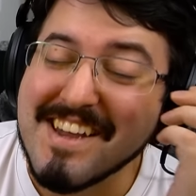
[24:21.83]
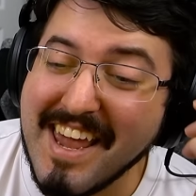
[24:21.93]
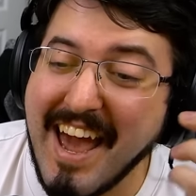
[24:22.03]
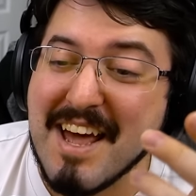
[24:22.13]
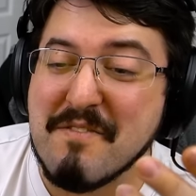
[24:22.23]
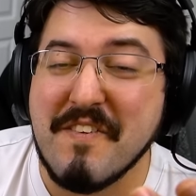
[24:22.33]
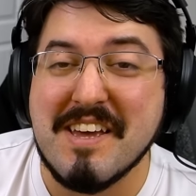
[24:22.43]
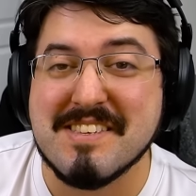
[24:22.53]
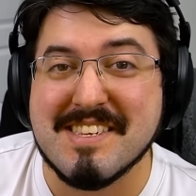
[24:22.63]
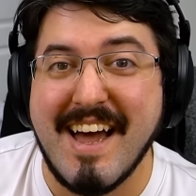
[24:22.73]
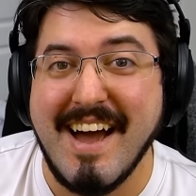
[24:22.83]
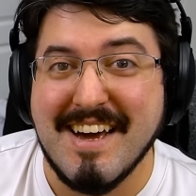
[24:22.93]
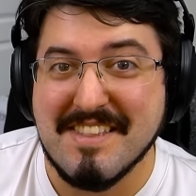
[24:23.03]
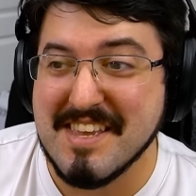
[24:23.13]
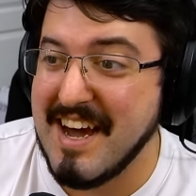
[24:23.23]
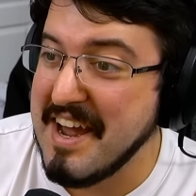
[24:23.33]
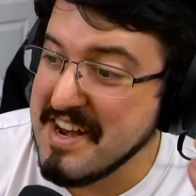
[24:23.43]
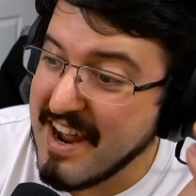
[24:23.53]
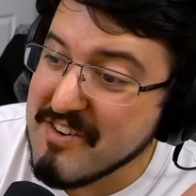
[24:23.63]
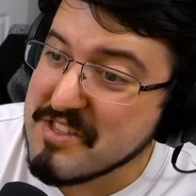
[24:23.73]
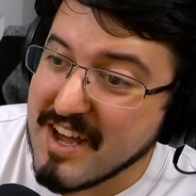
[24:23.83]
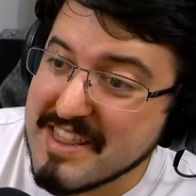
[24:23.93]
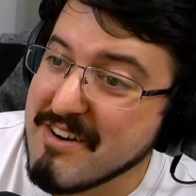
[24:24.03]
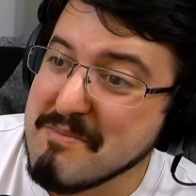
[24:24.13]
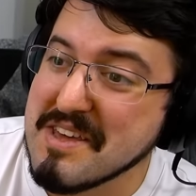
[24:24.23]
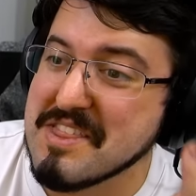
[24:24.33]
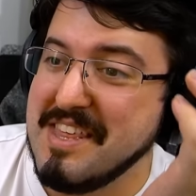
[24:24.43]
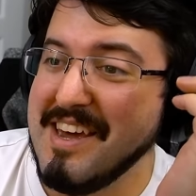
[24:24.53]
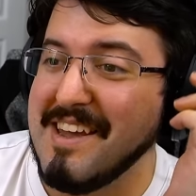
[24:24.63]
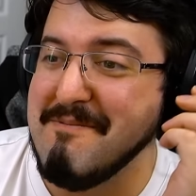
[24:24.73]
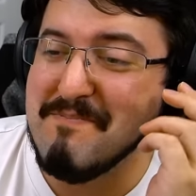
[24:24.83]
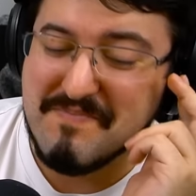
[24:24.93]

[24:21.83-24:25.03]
Catface Sans! I never thought that would be a thing.